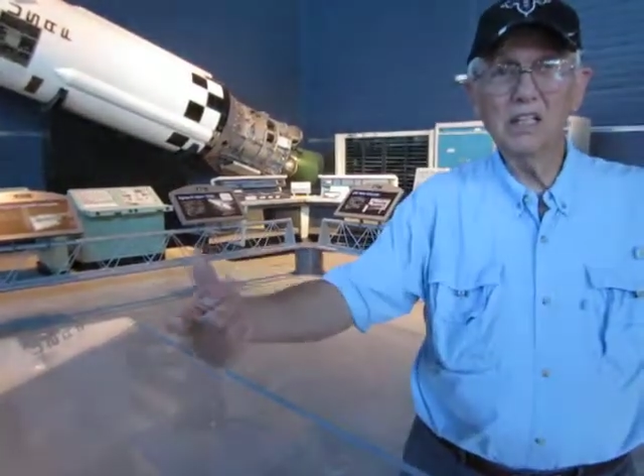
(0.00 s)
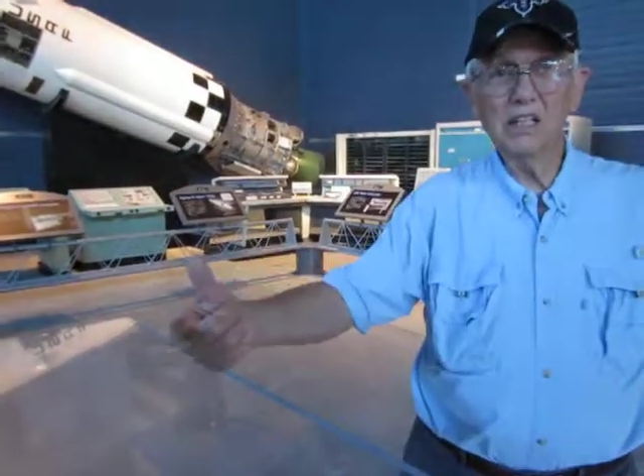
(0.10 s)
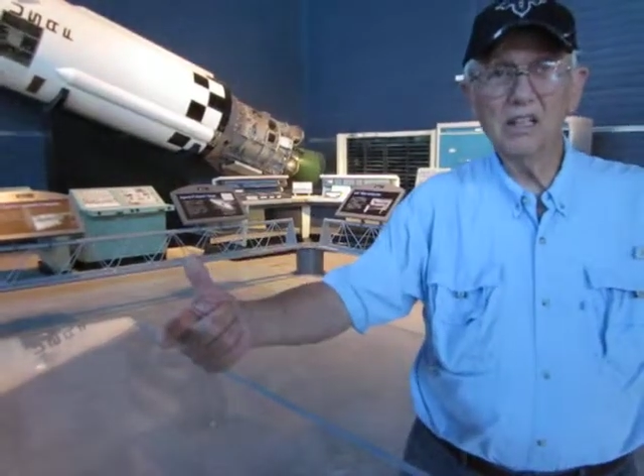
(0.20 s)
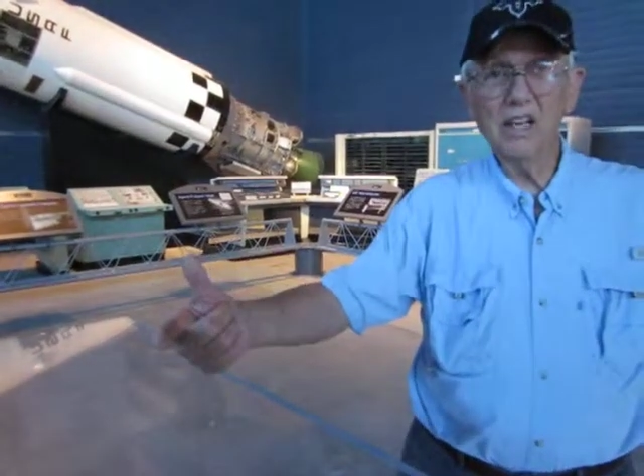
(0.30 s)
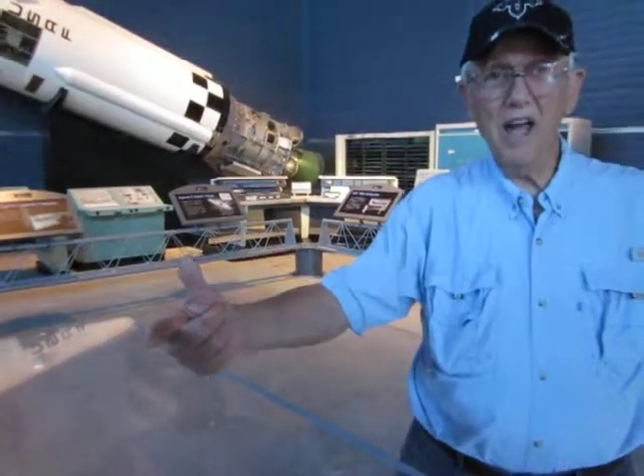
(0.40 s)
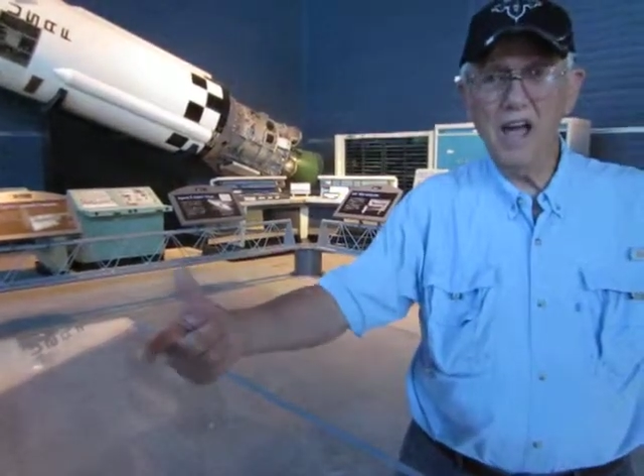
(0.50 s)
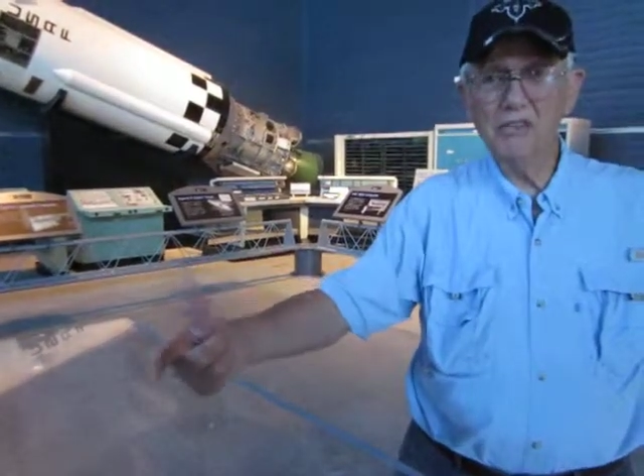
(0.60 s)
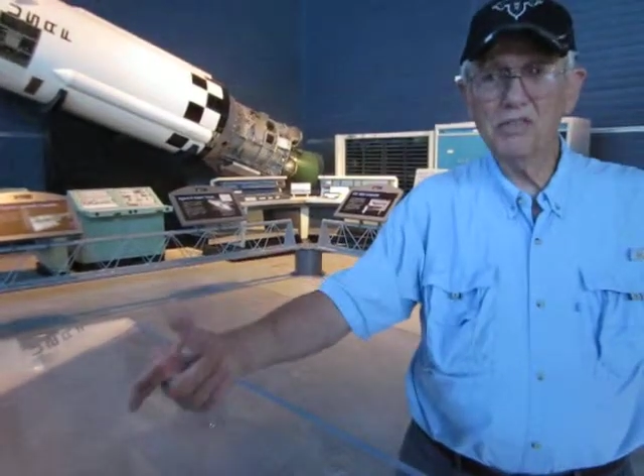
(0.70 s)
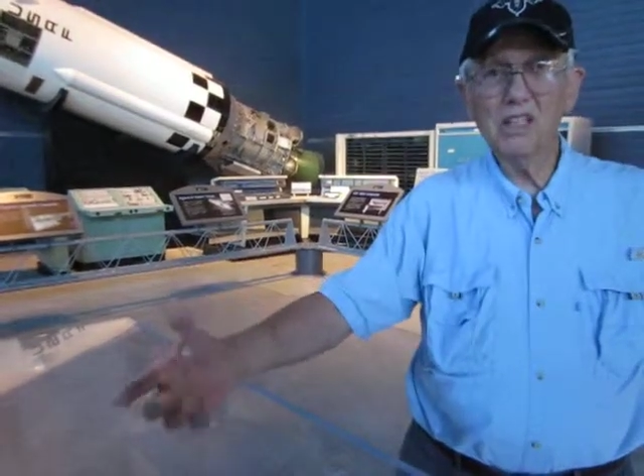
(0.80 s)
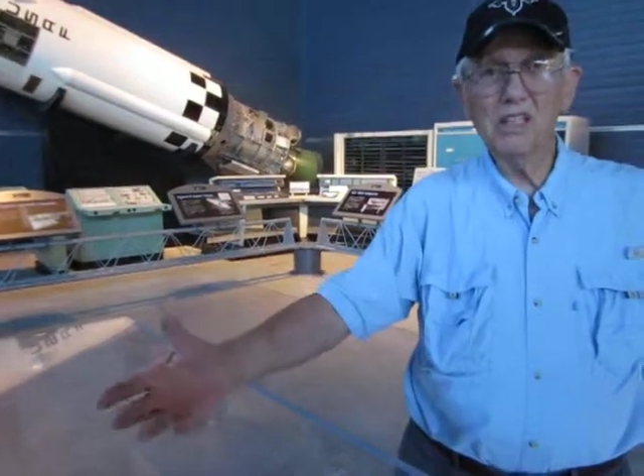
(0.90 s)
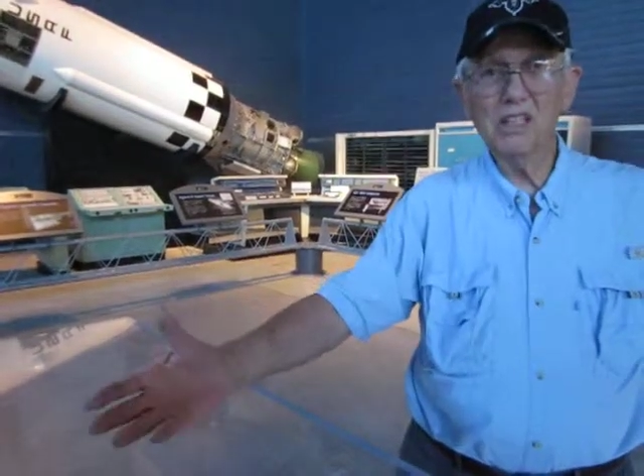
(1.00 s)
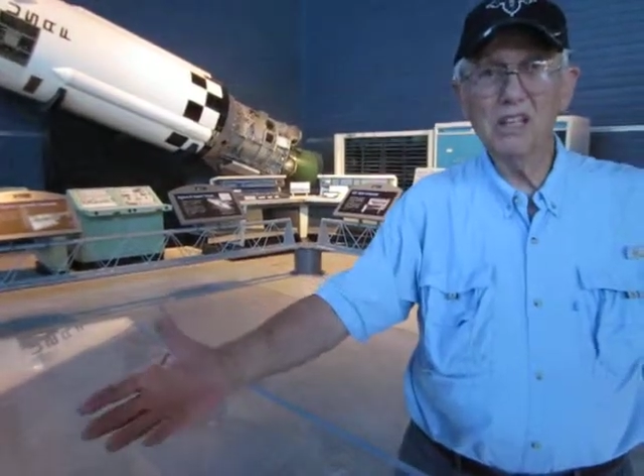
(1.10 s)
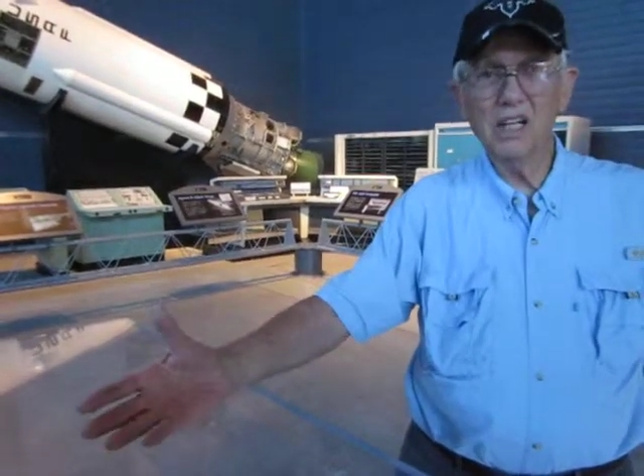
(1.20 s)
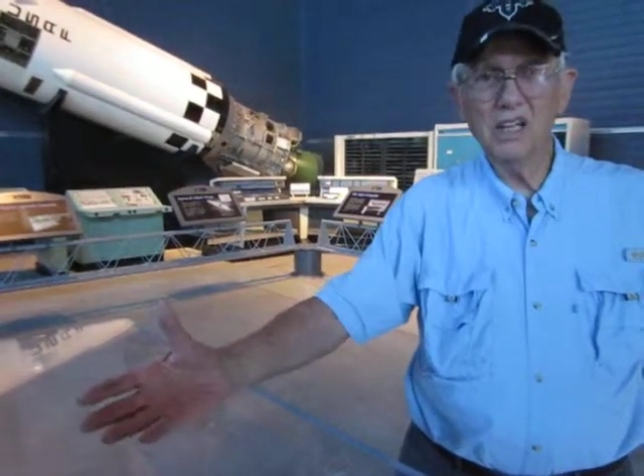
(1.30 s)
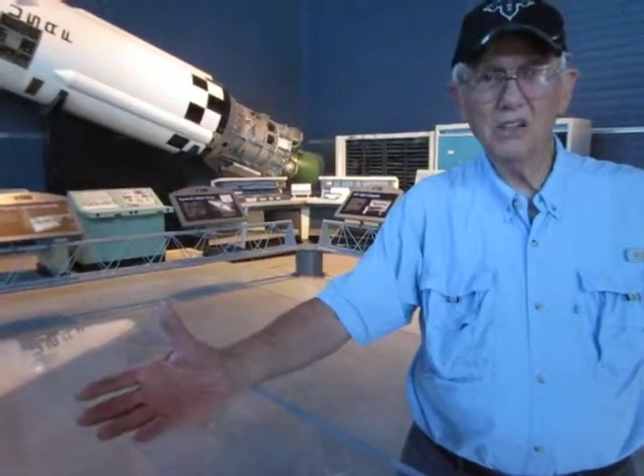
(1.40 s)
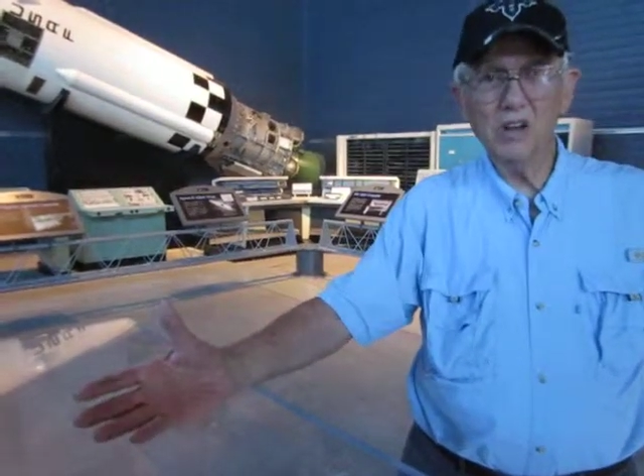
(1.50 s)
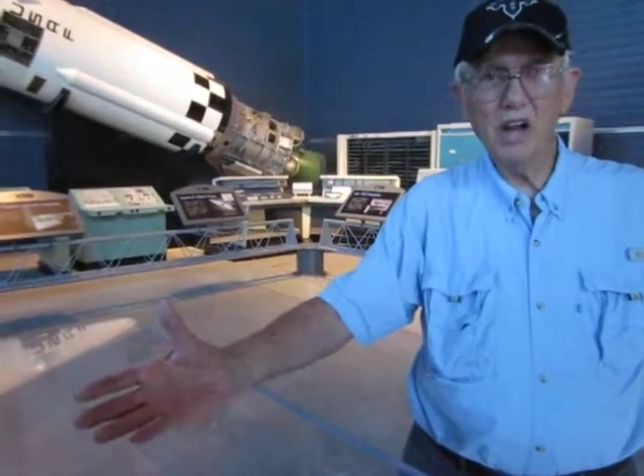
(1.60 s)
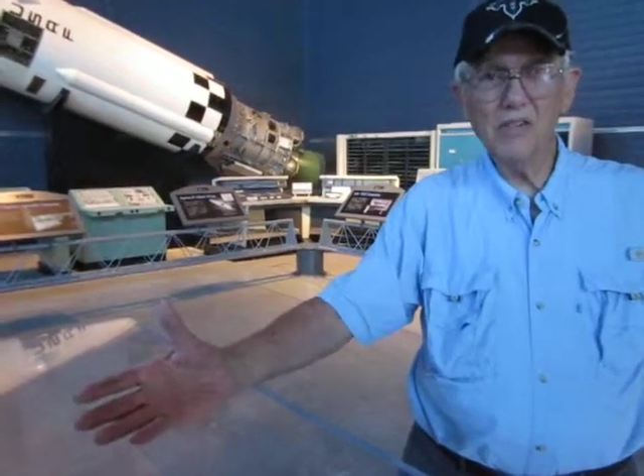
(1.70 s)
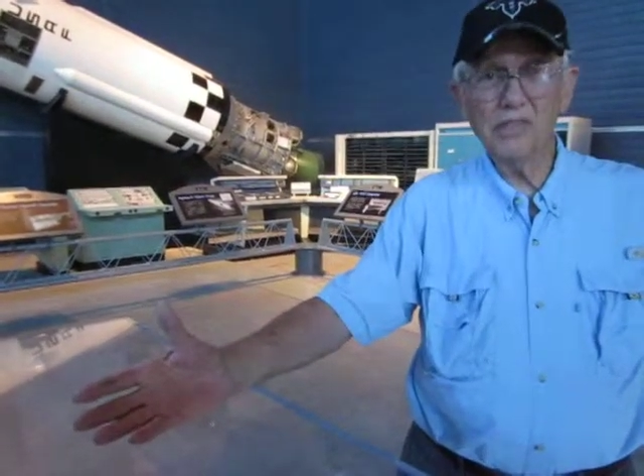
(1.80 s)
the aft into the aircraft.